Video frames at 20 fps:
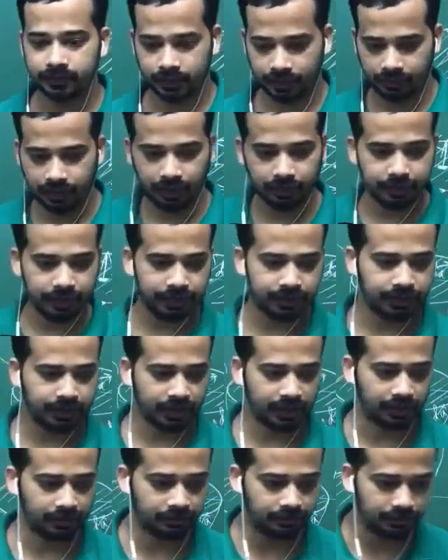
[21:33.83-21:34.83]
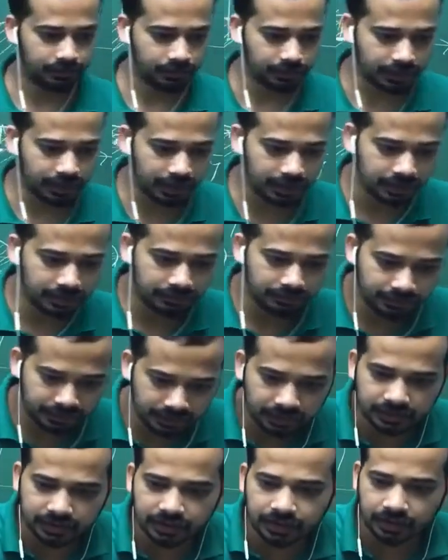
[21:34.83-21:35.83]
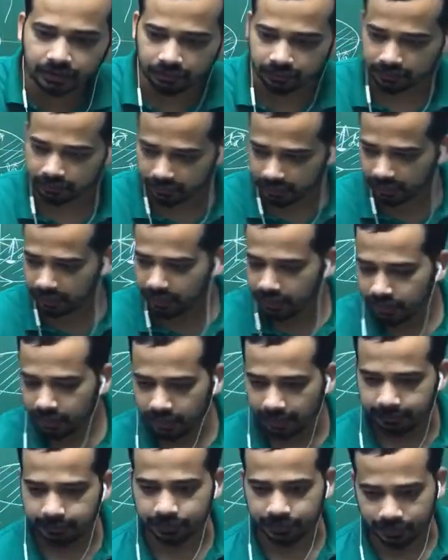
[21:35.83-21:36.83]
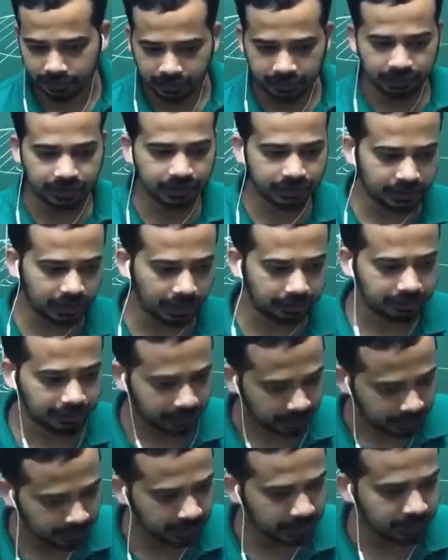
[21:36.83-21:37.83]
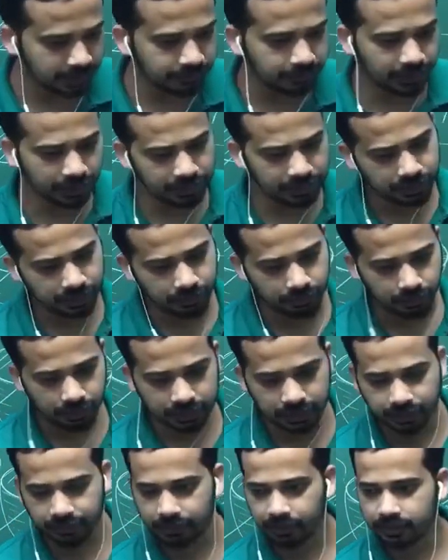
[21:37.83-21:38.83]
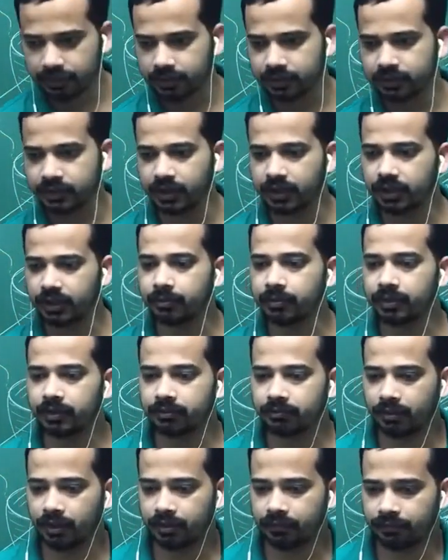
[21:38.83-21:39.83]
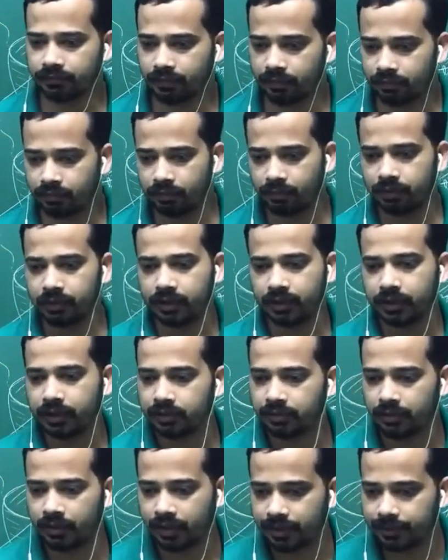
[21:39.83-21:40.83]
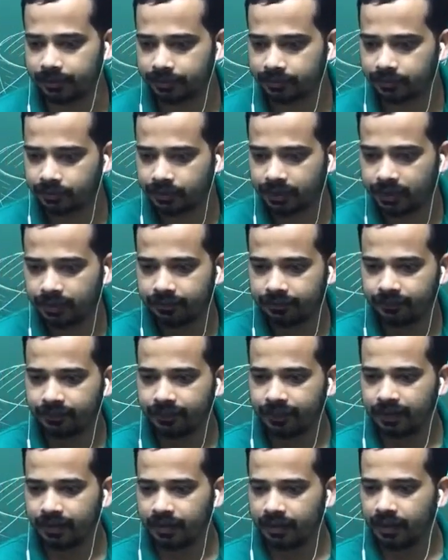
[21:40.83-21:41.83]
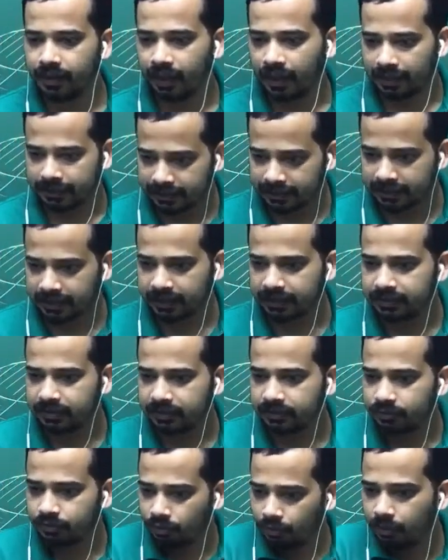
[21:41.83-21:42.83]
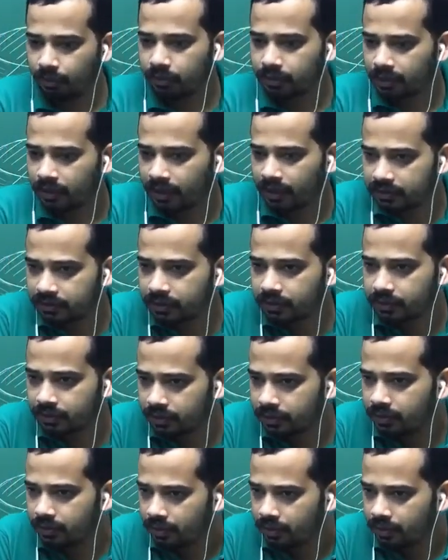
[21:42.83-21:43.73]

from this theorem. Okay, we shall see that one. Okay, I mean in this chapter he defined whatever the theorem required for whole electrodynamics. Okay, I think I need 2 more classes